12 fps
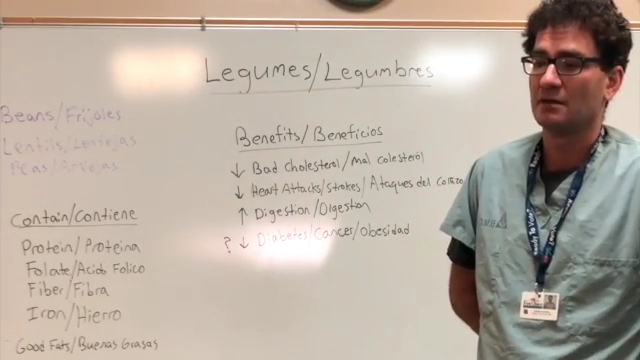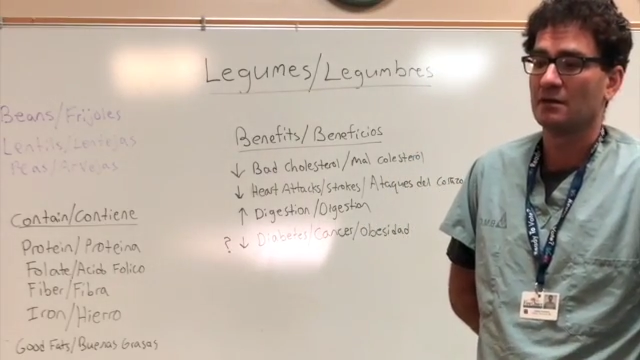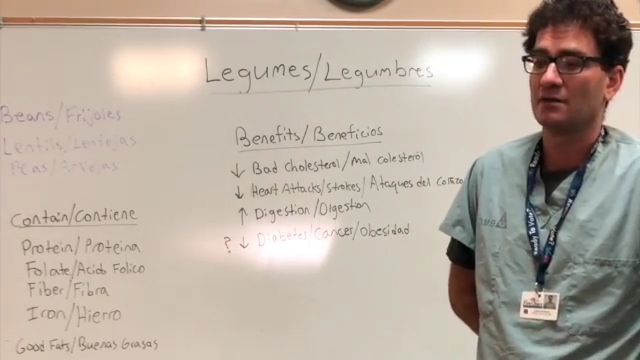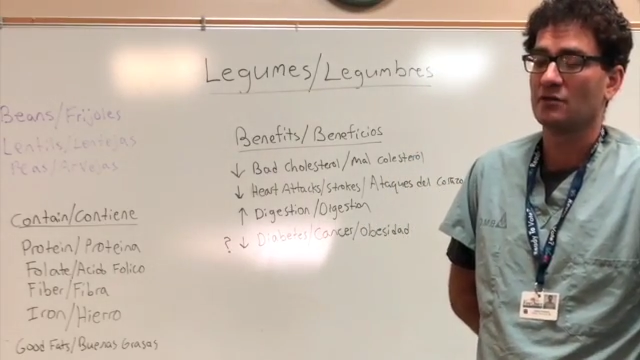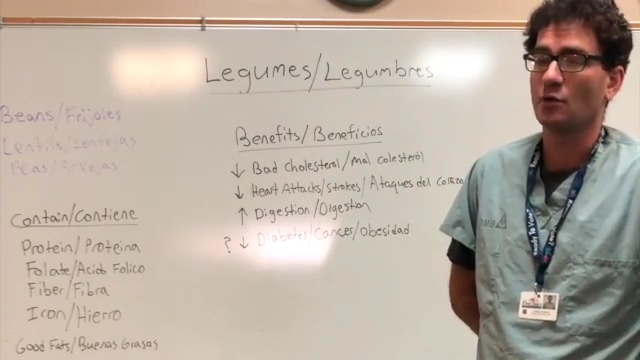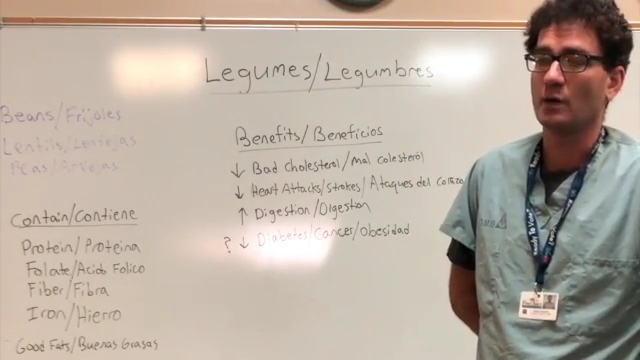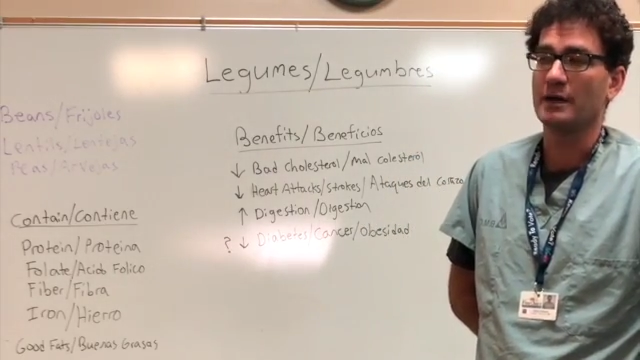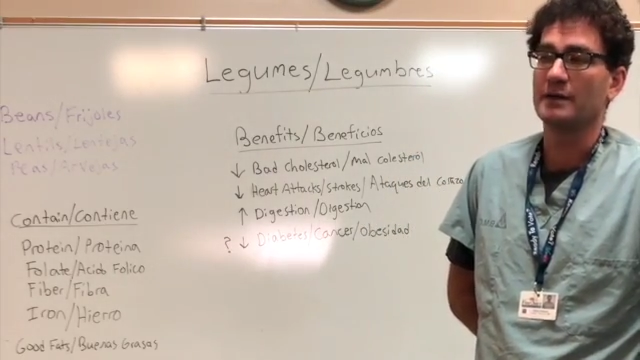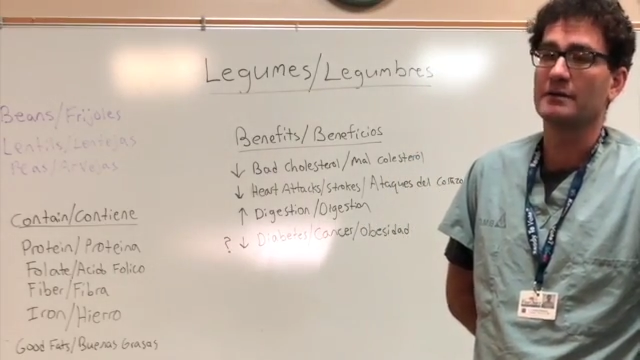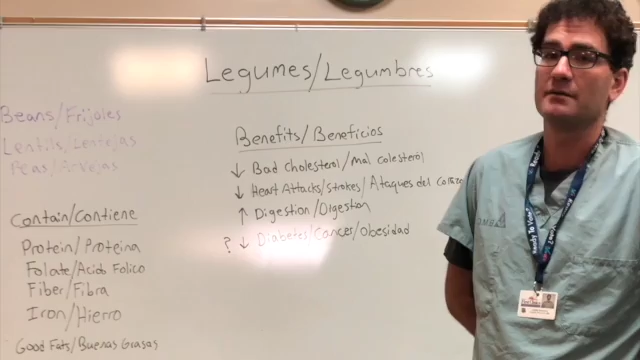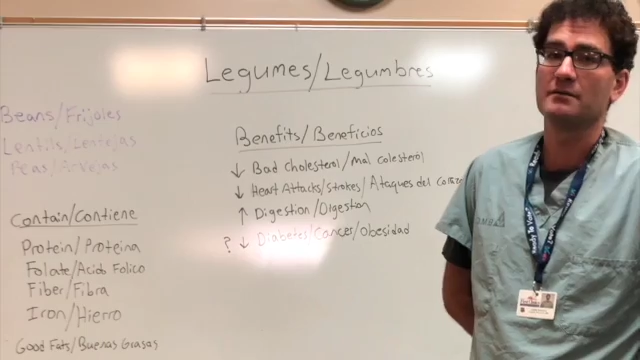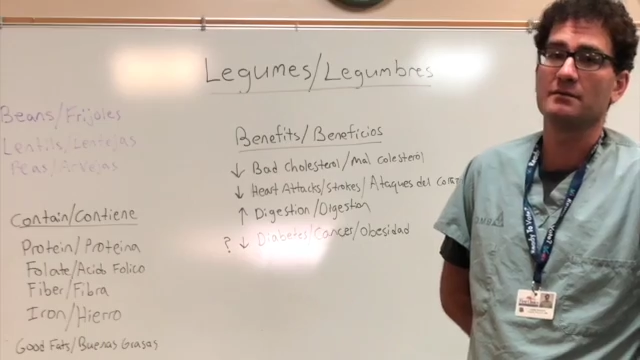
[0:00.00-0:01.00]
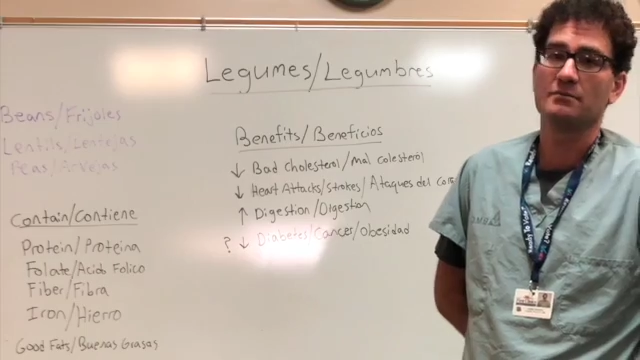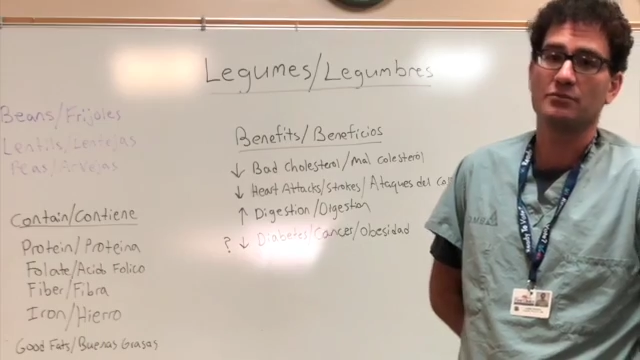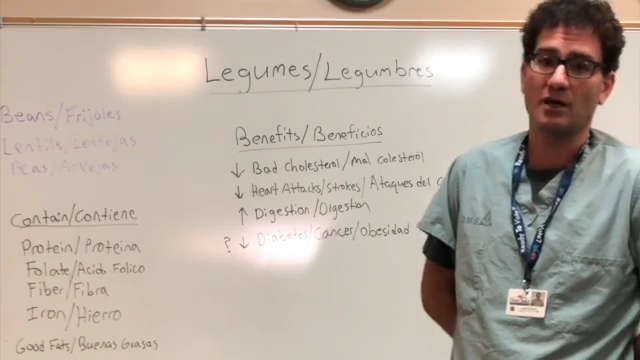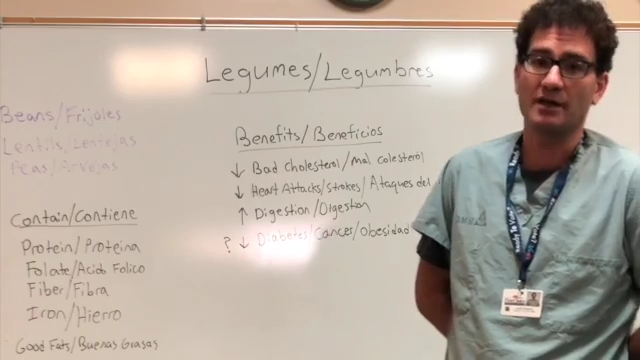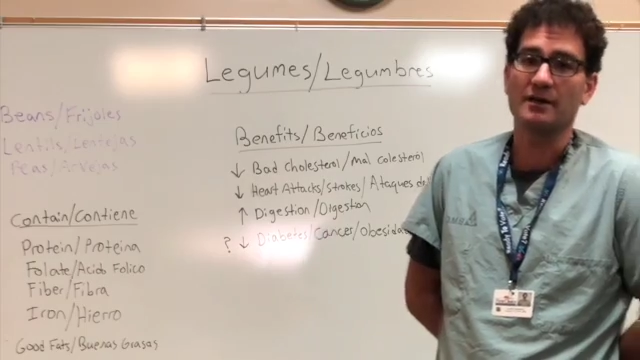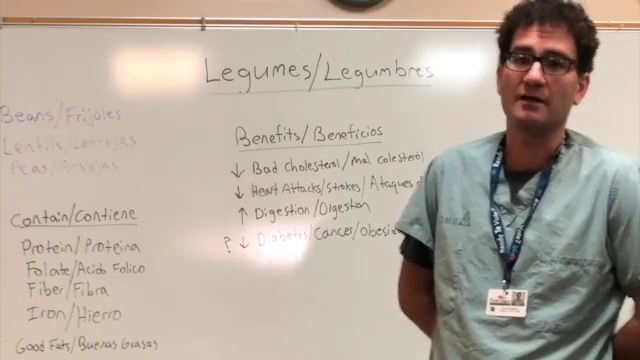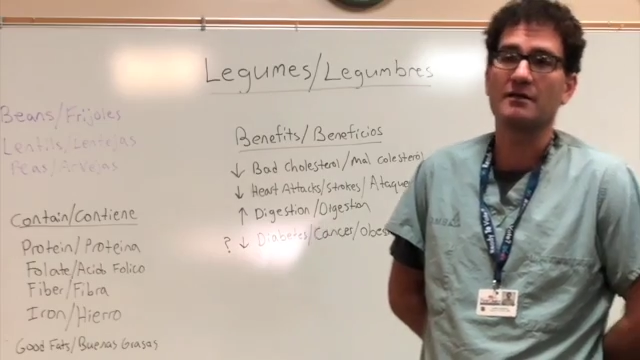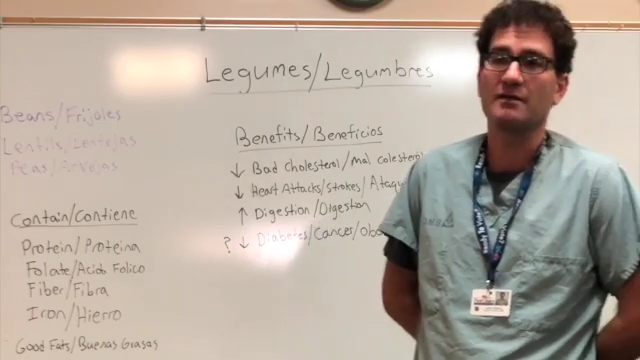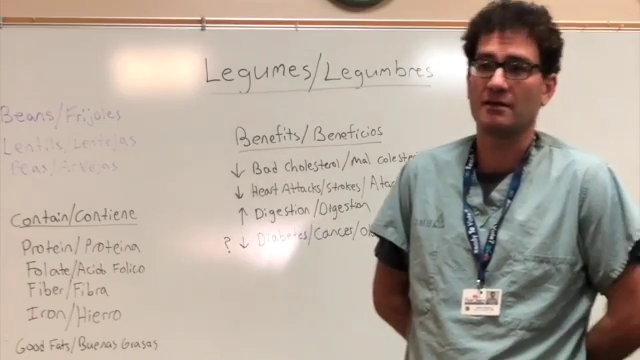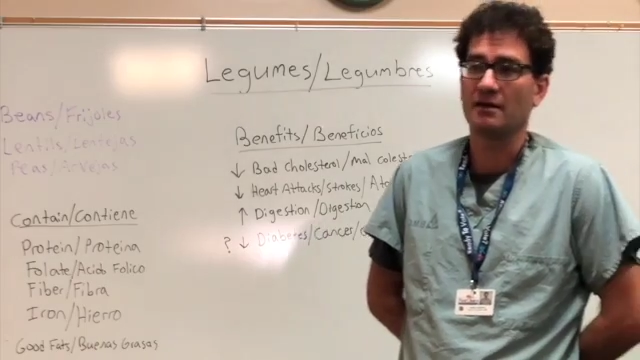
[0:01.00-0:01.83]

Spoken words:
Soy products